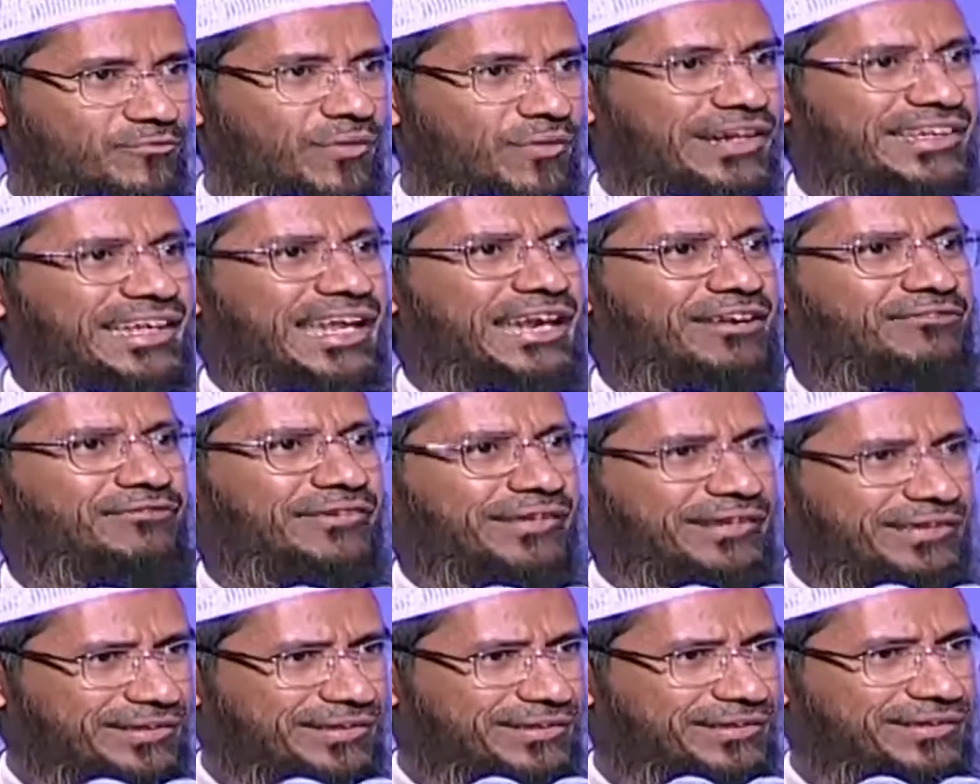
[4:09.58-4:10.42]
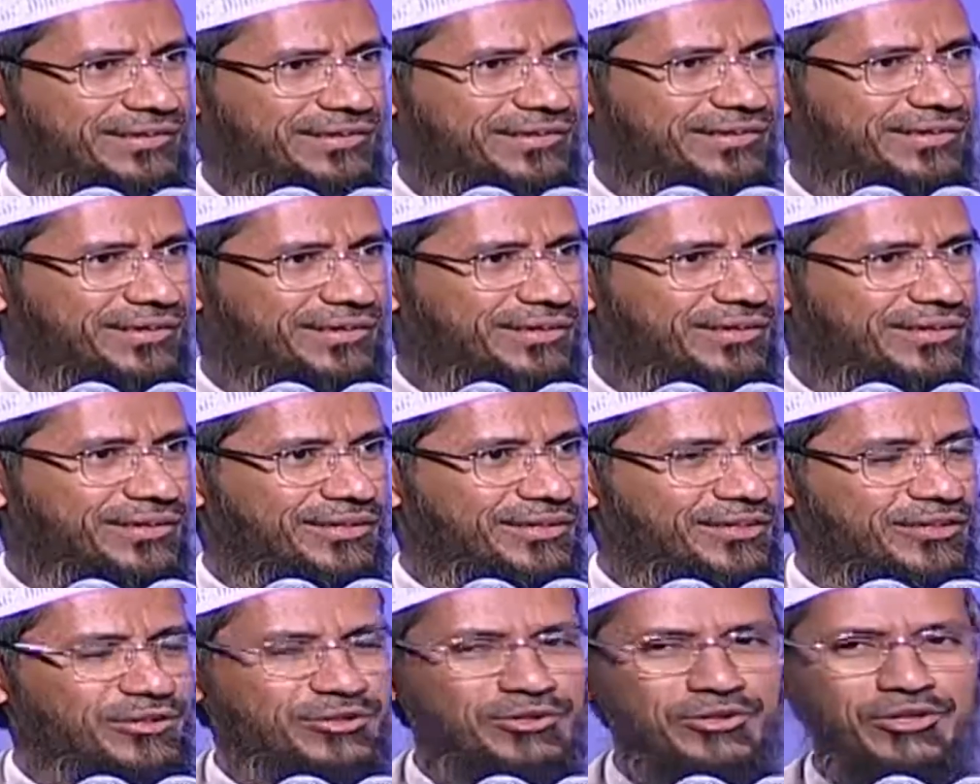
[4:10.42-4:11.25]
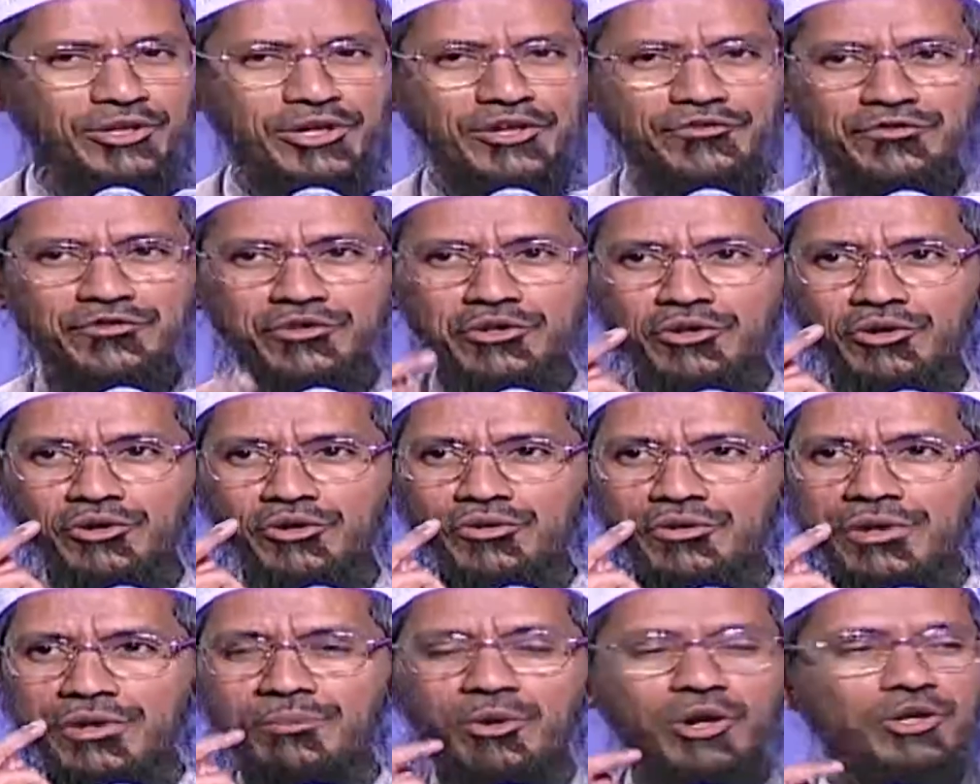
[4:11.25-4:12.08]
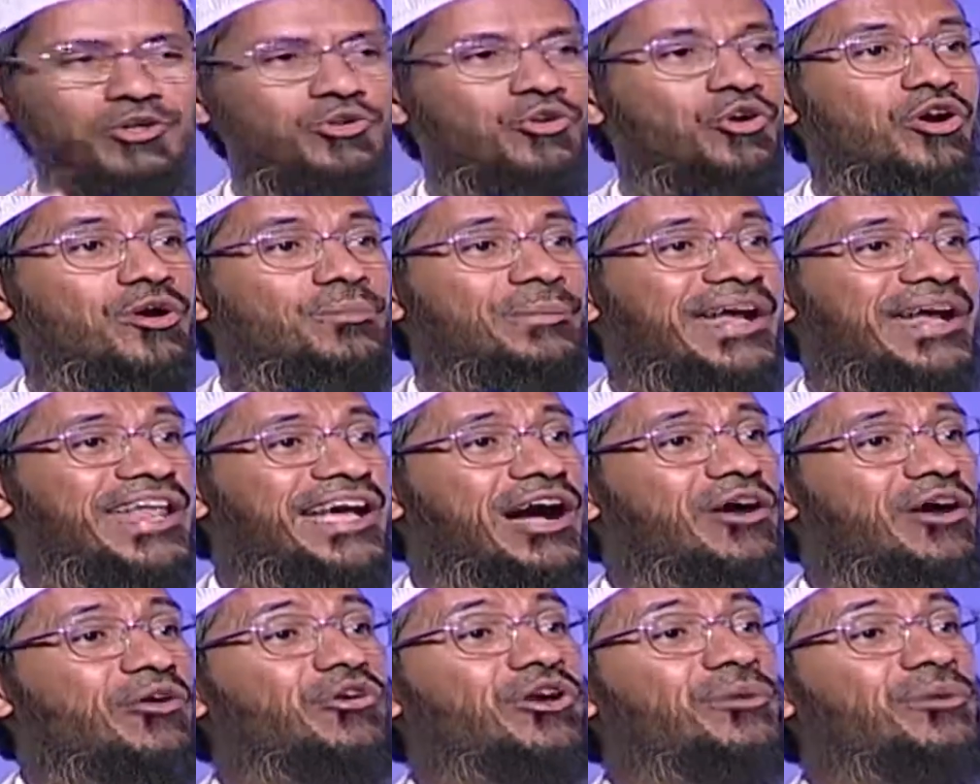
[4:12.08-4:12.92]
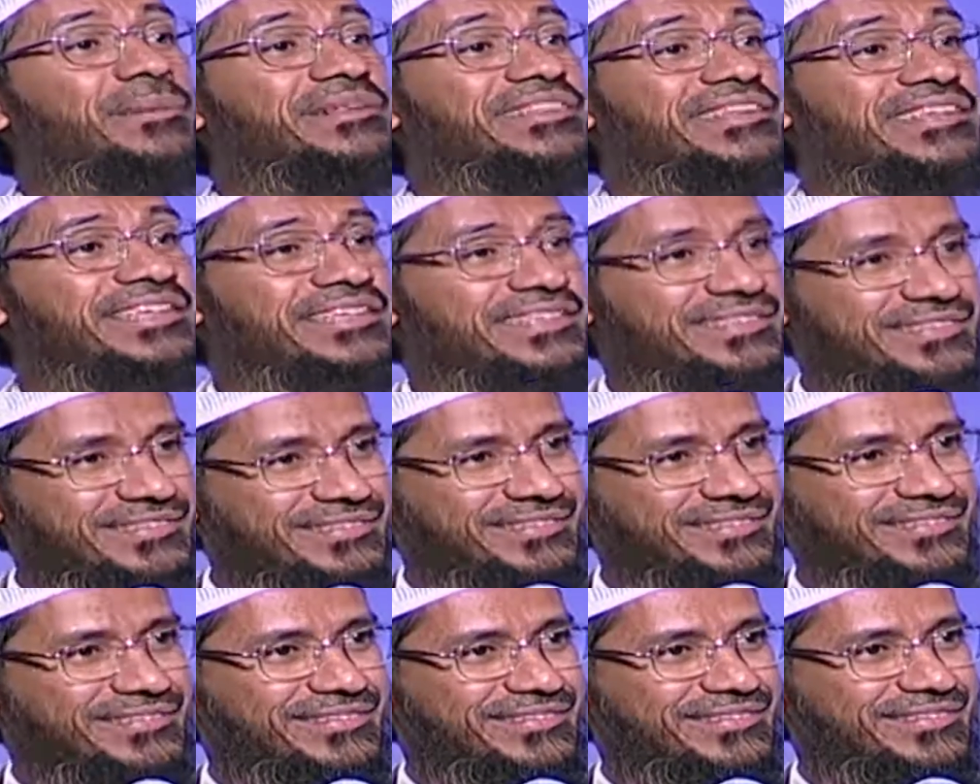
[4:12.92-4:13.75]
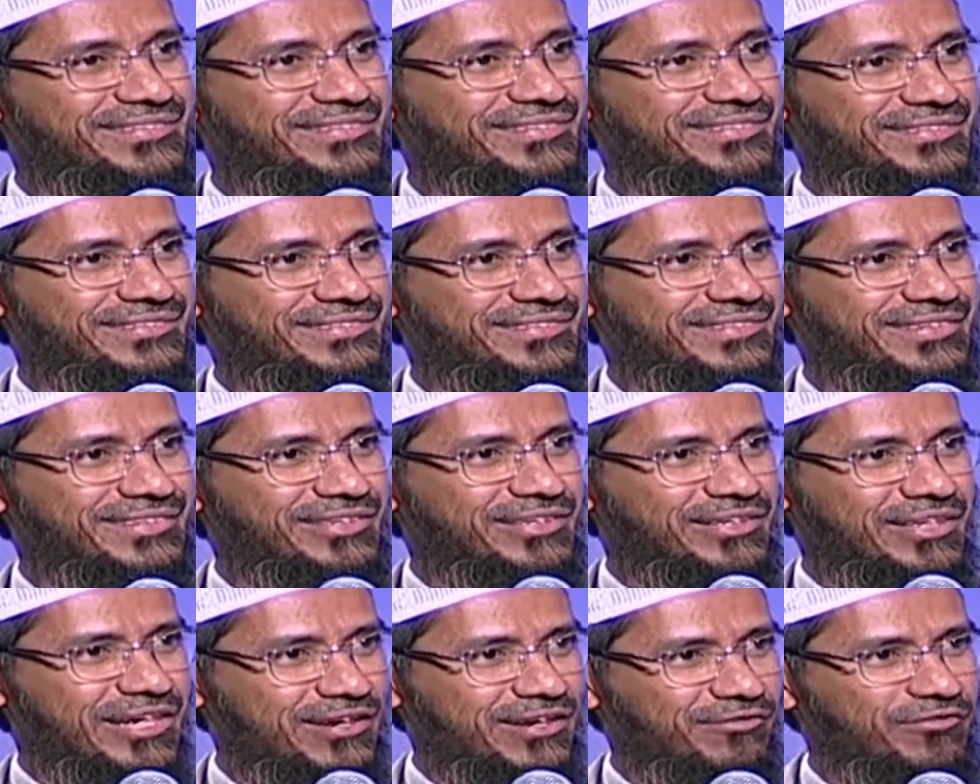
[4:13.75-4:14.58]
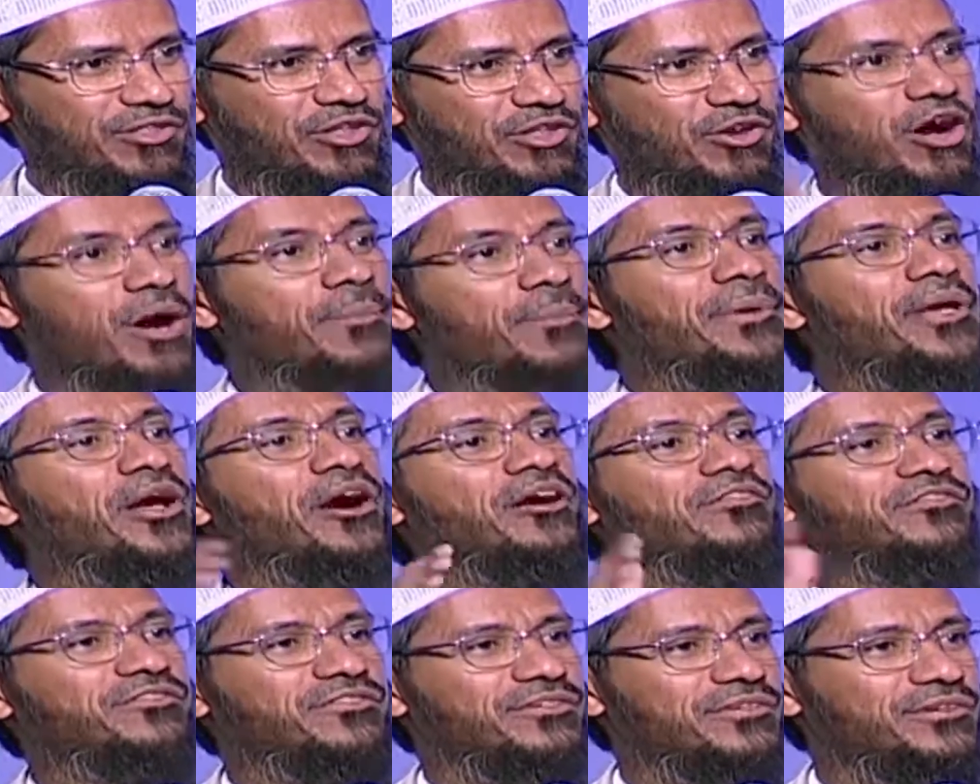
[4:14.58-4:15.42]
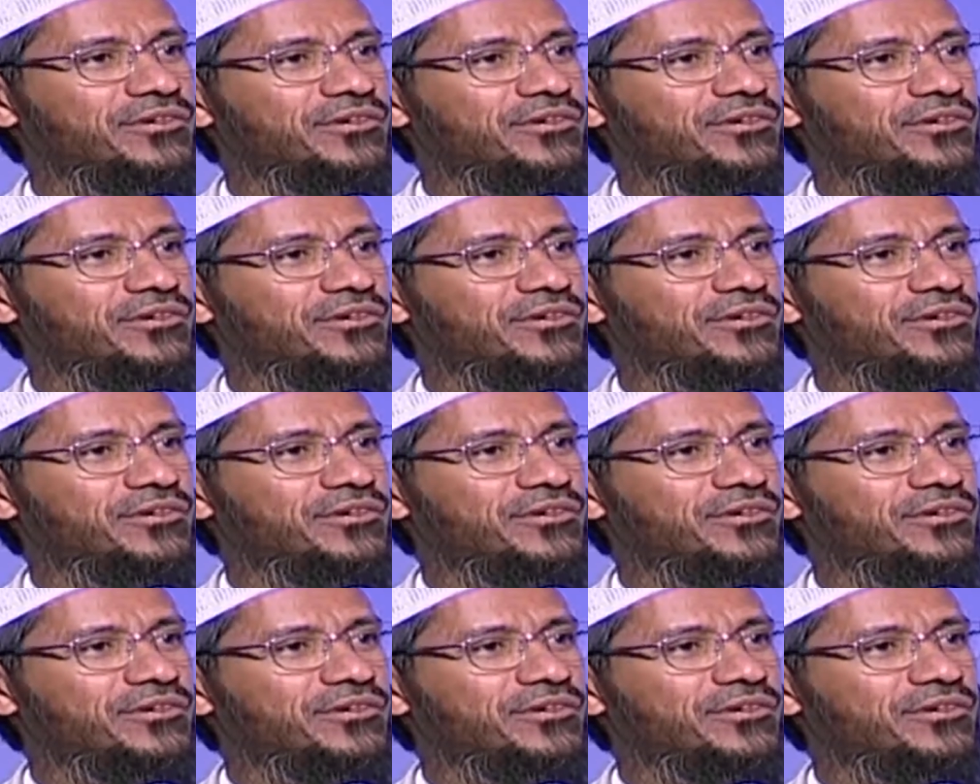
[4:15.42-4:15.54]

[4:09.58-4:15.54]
White elephant. You know, if you know about Kon Banega Crorepati, it was a copy of